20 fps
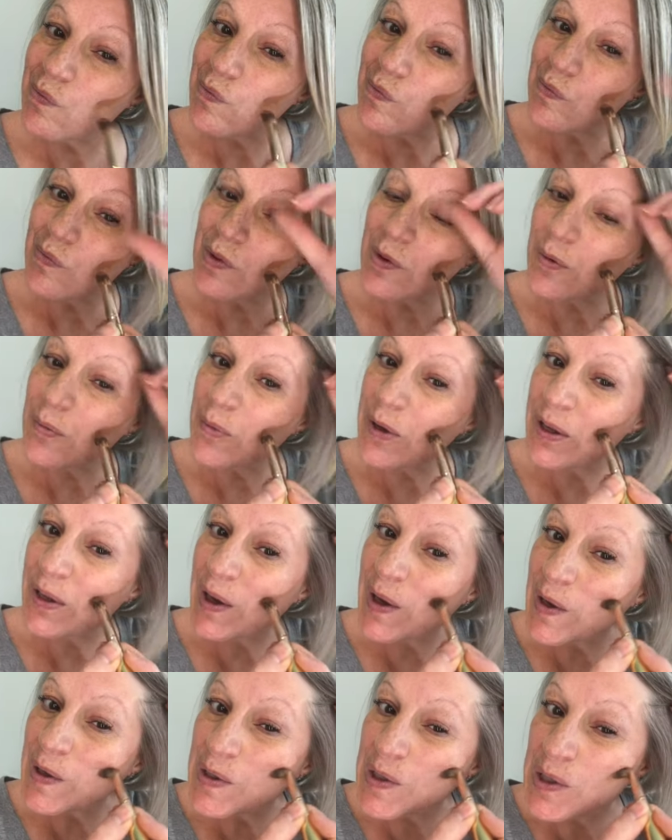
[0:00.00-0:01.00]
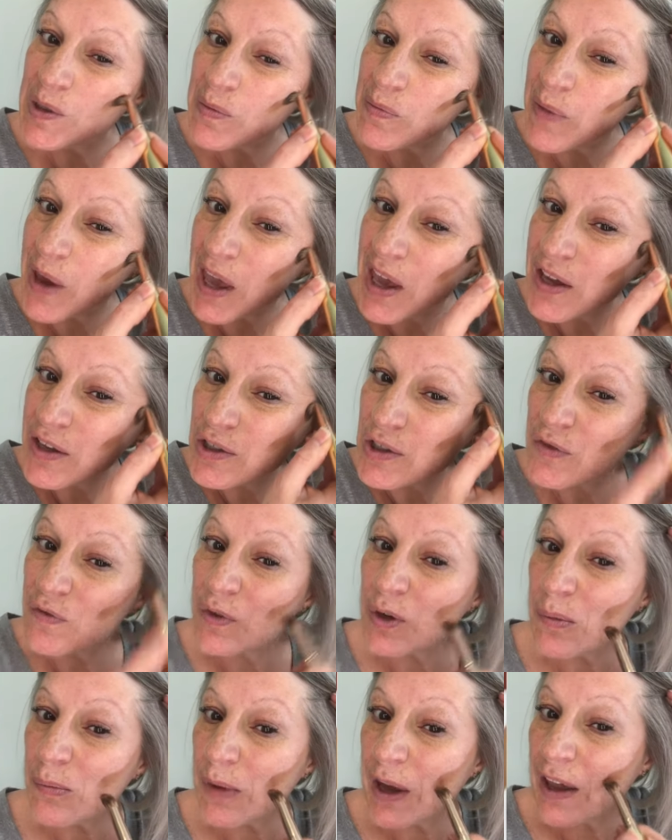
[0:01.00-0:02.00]
It'll be like Spanx
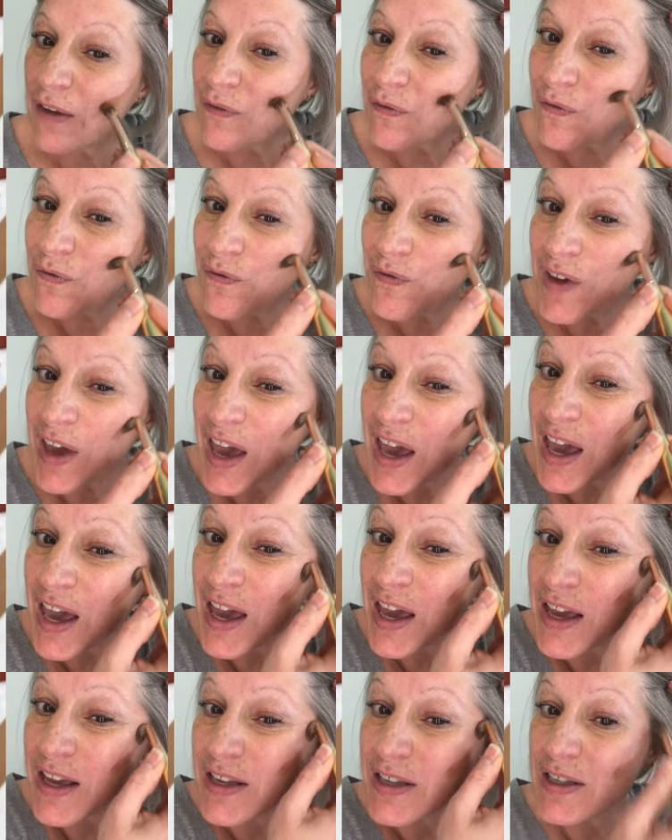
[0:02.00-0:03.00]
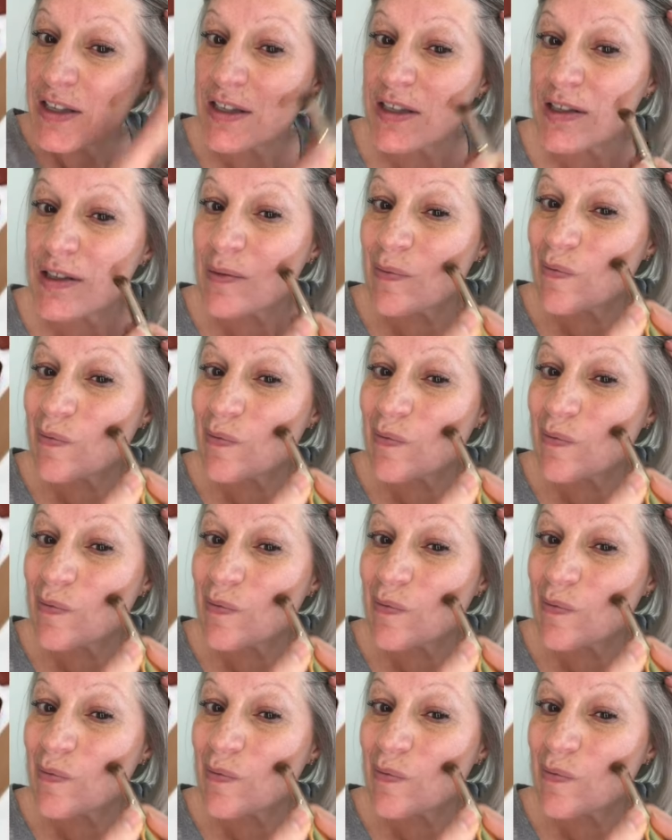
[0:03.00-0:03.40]
for my face.